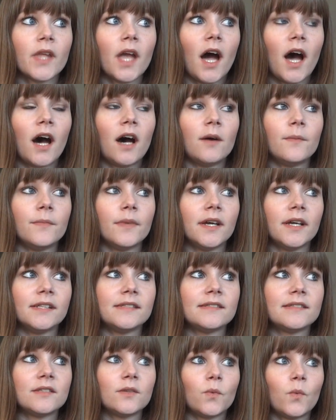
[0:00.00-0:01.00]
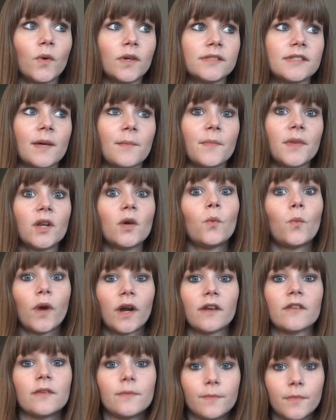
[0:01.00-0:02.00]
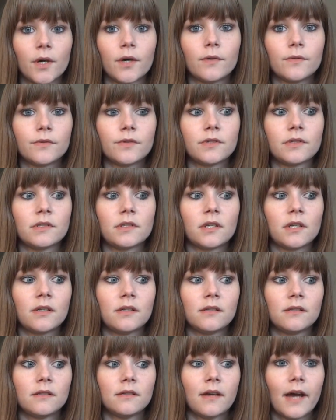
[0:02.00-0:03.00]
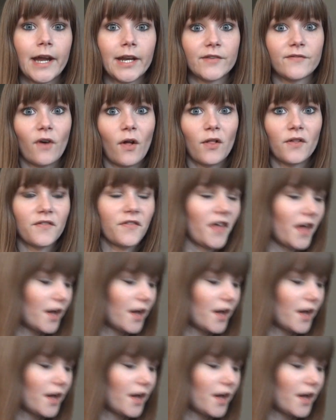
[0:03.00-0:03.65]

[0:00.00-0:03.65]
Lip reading: It's the ones I'm gonna wear the most out of all of